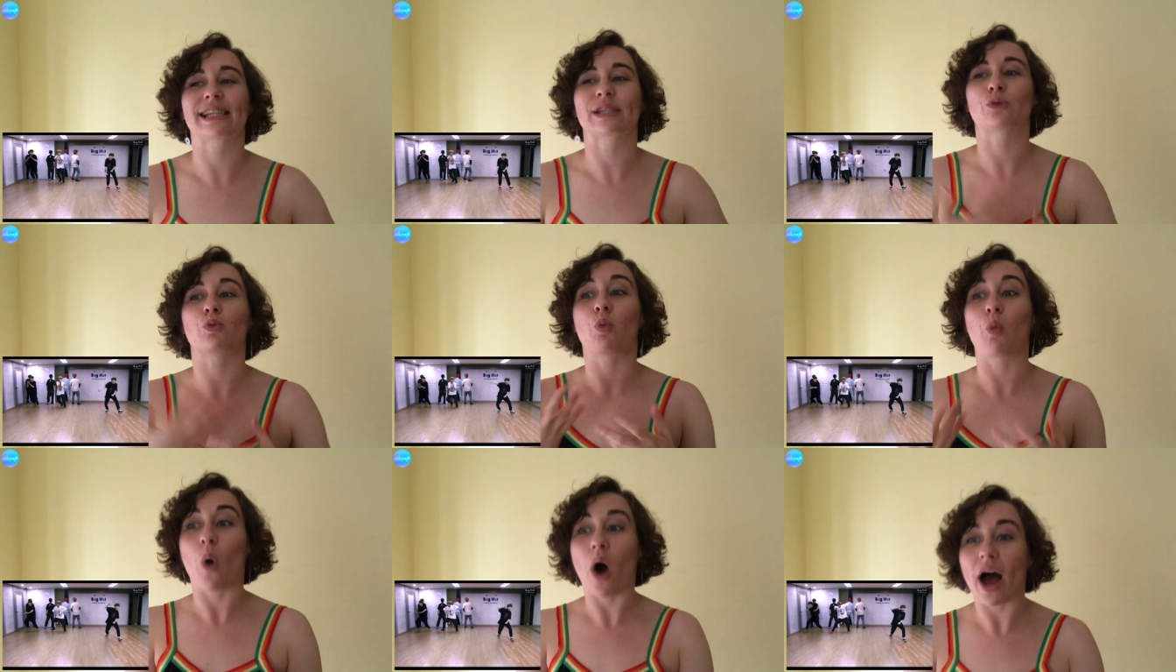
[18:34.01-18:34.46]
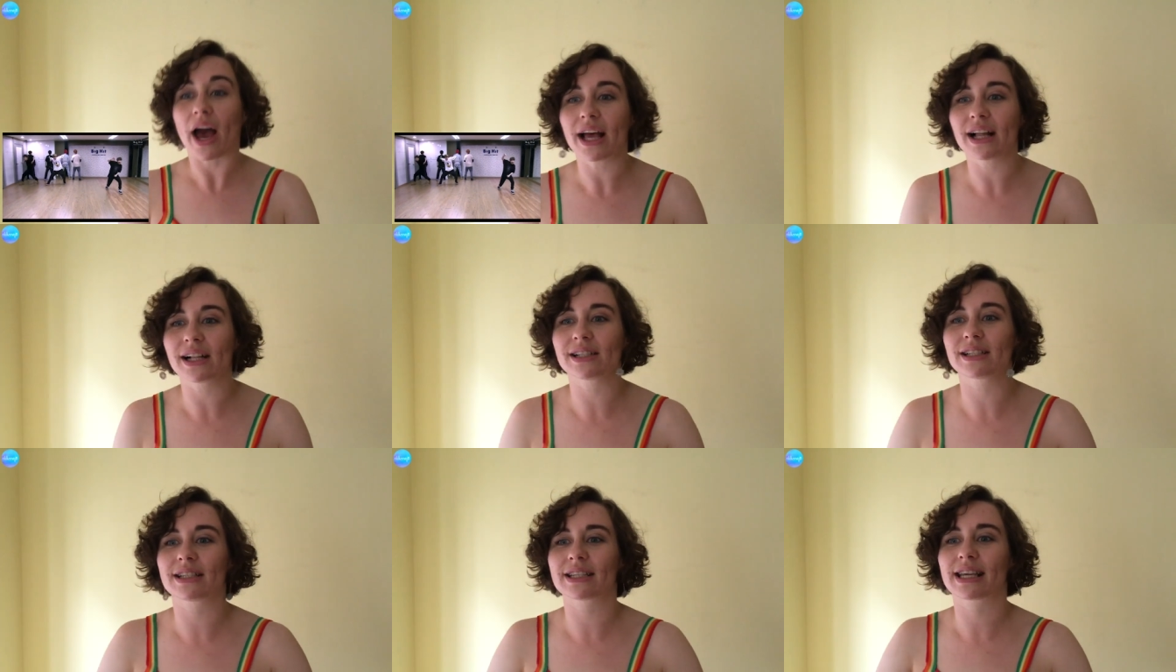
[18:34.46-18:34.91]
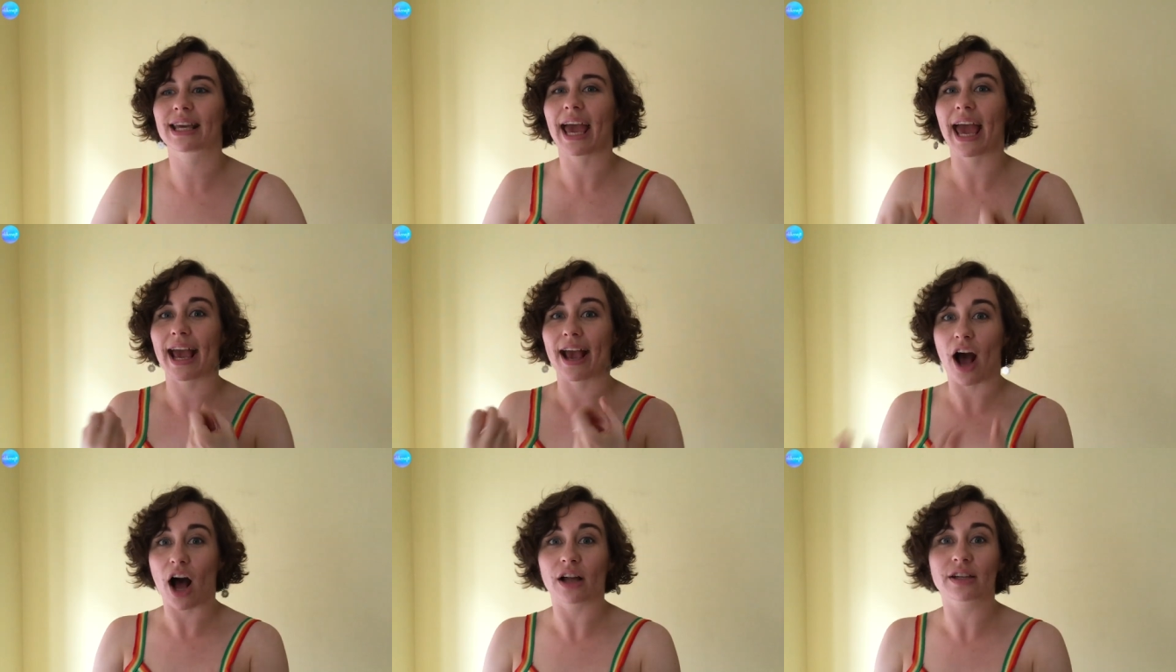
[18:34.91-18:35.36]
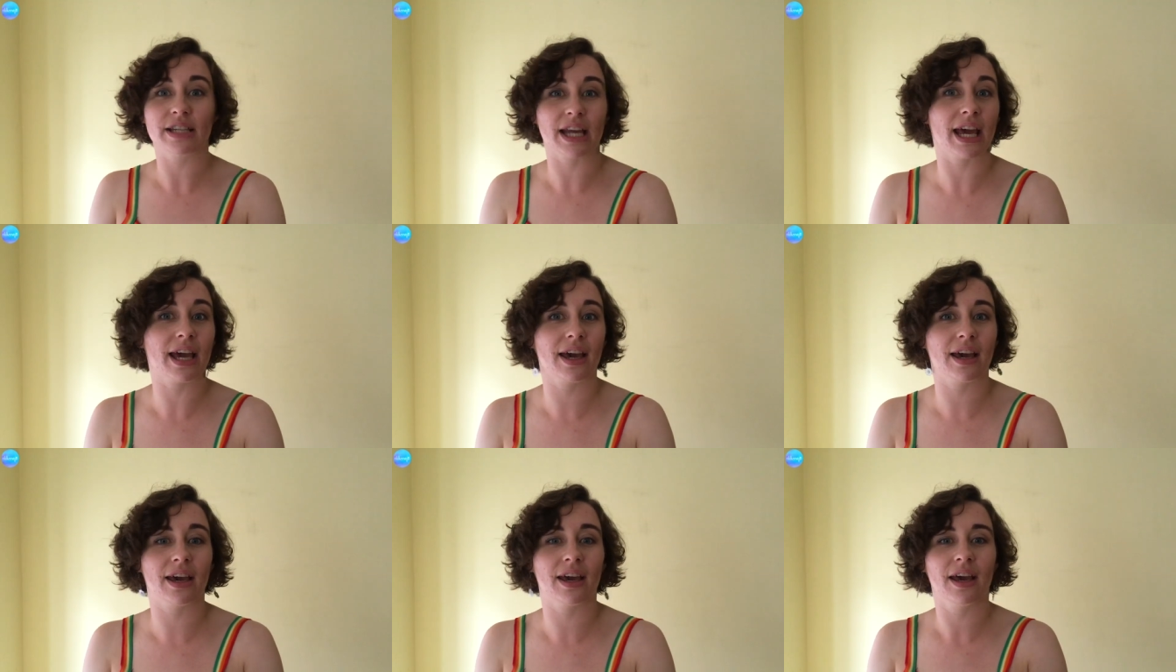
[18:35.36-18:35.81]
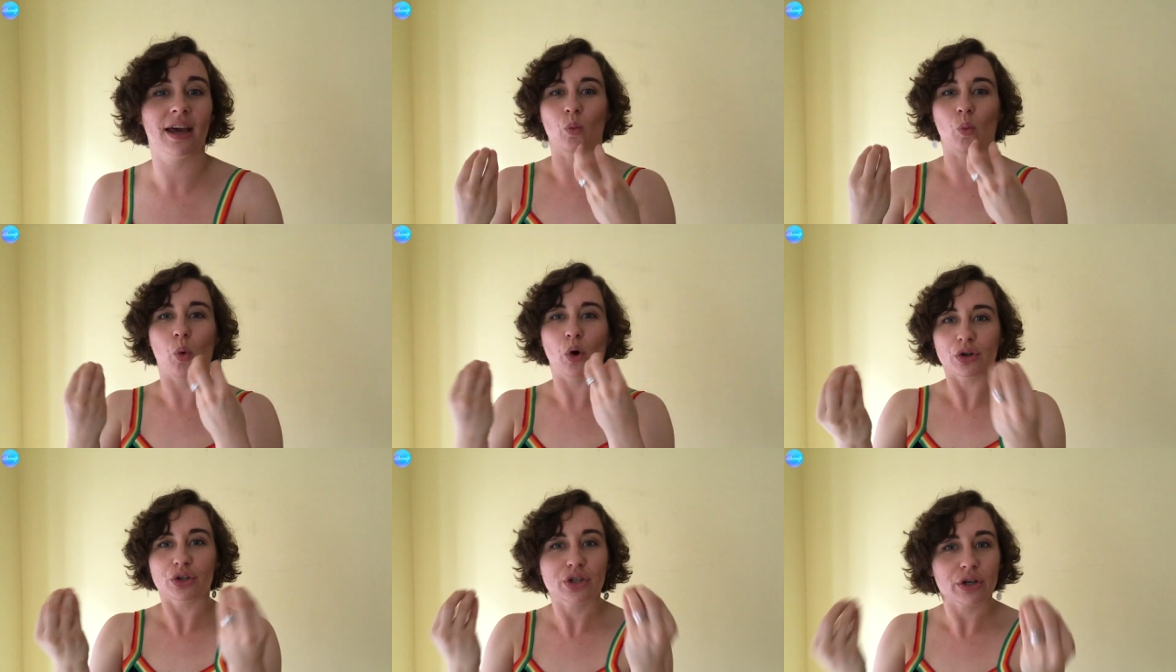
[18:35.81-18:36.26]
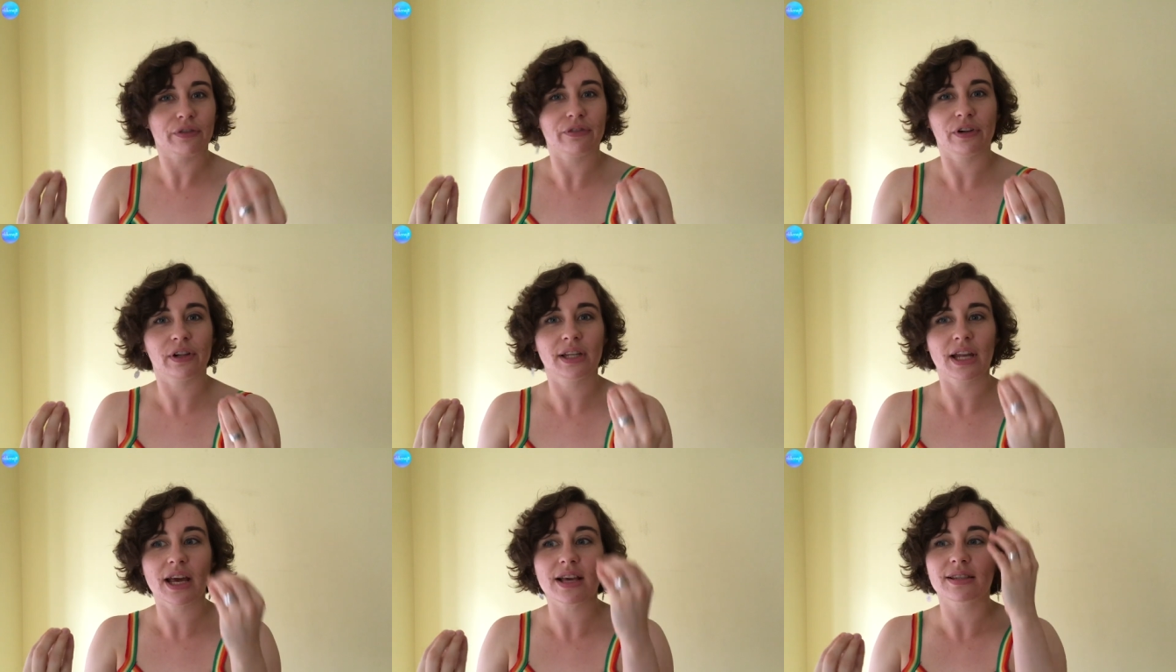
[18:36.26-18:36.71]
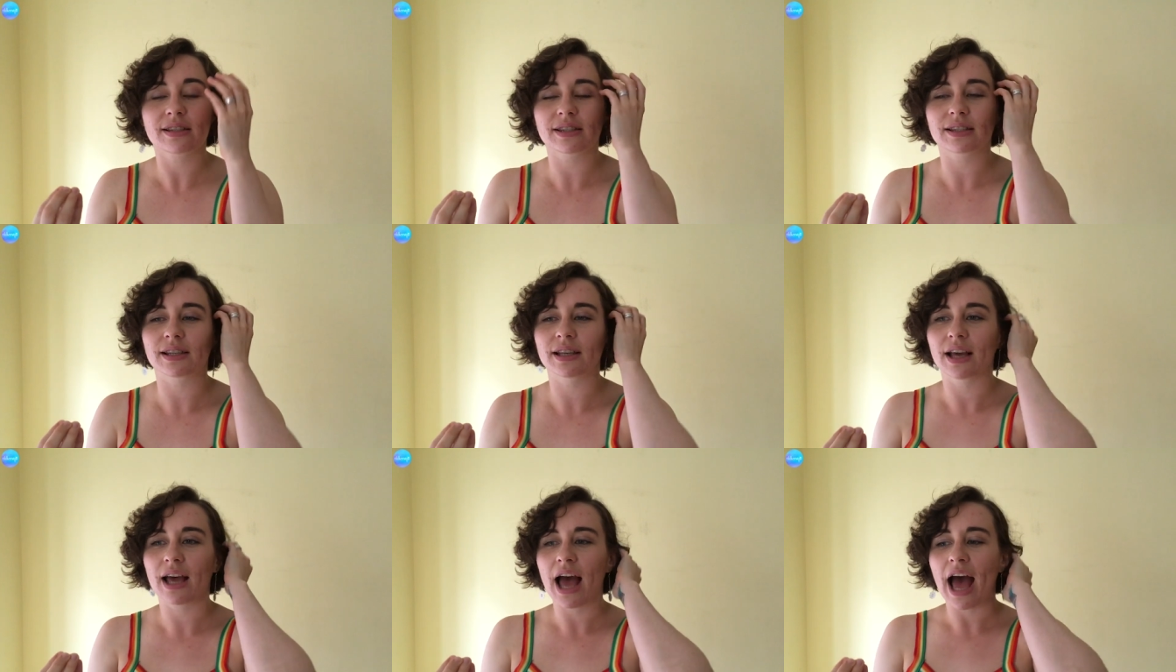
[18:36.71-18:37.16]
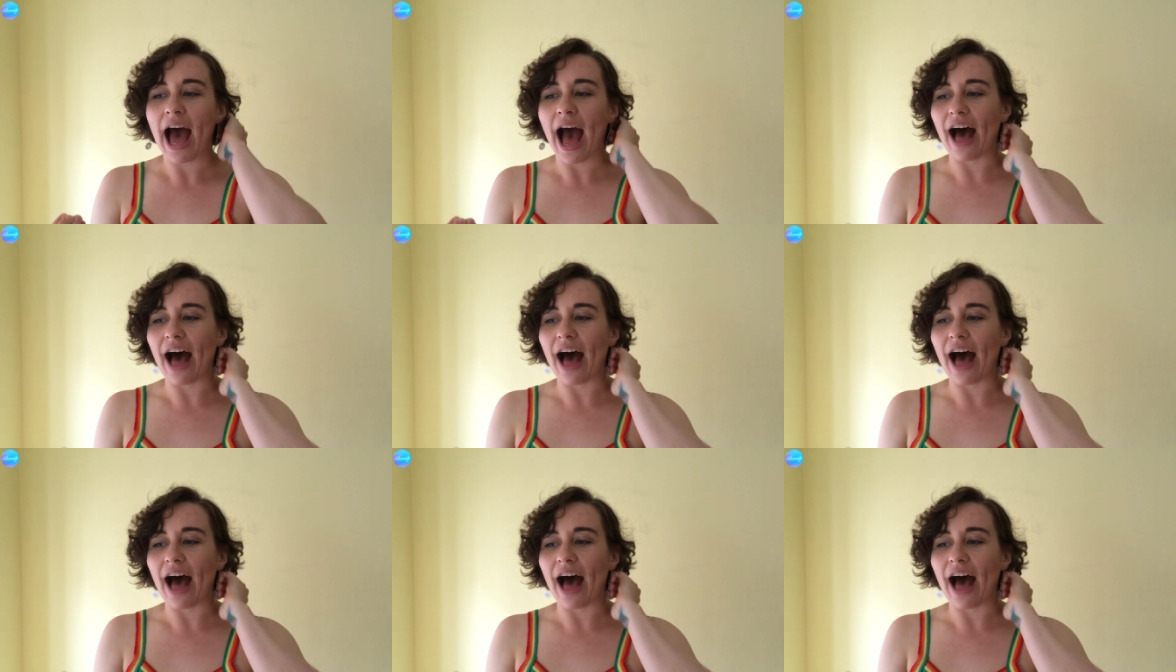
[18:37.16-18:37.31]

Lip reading: this wild, chaotic wonderfulness.